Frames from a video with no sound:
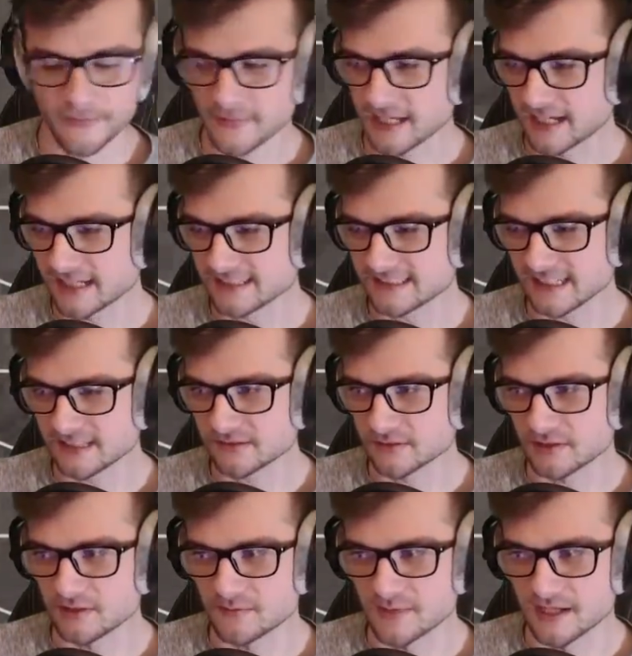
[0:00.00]
I guess that's
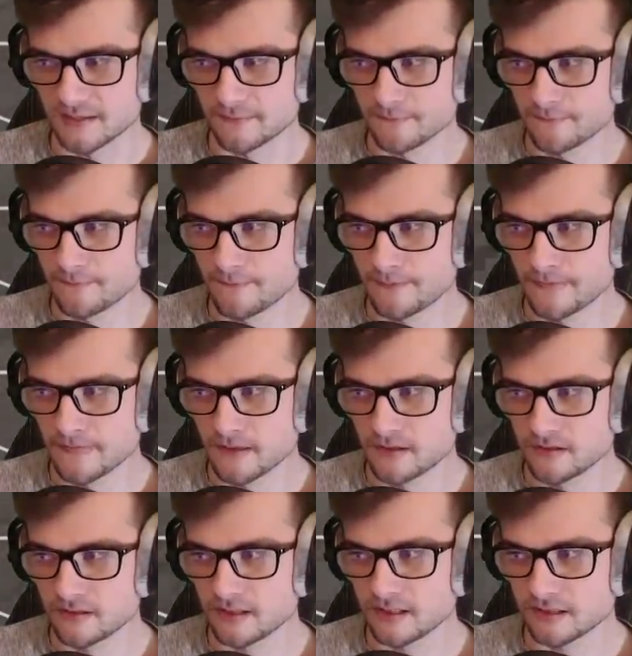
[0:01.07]
what you meant.
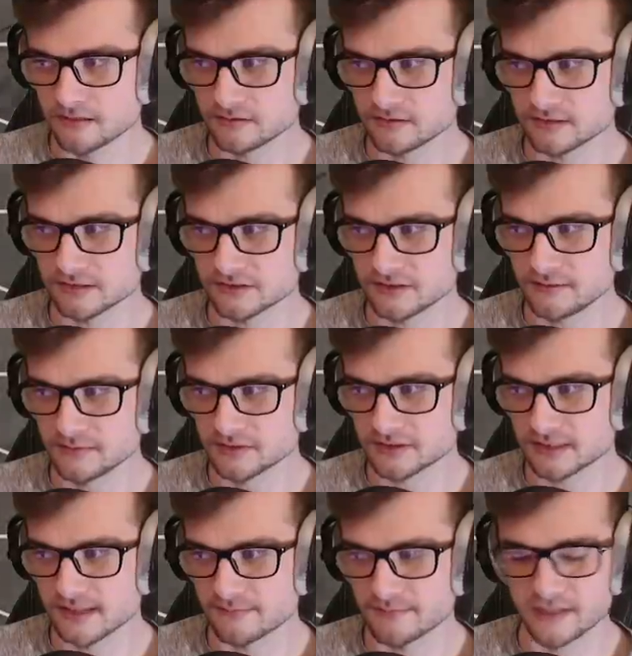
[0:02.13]
Yeah, look, the stream looks
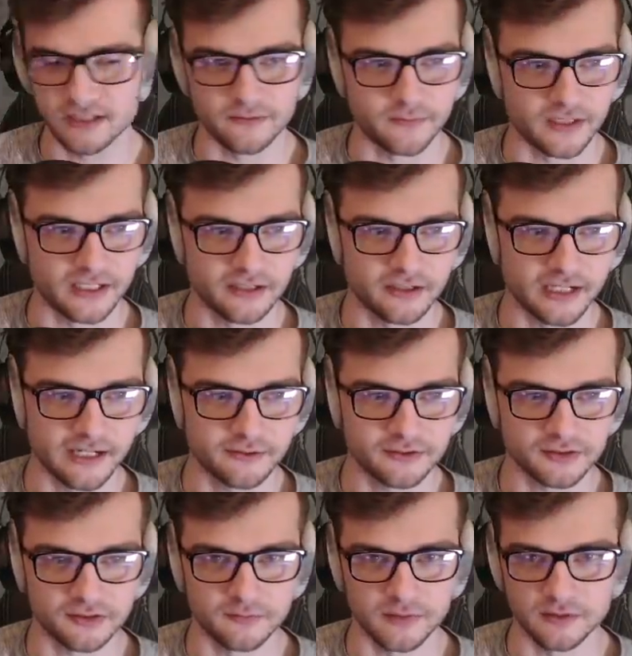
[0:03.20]
a lot better, but I don't know how it's
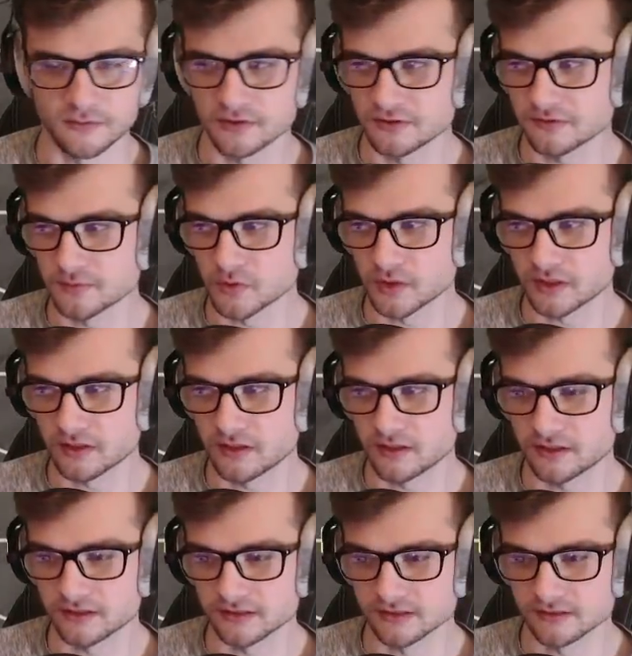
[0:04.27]
going to be when there's more
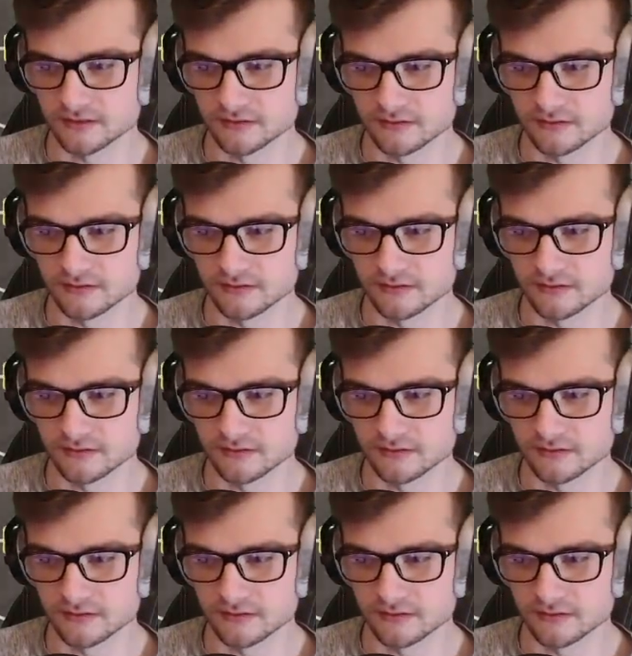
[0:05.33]
cars.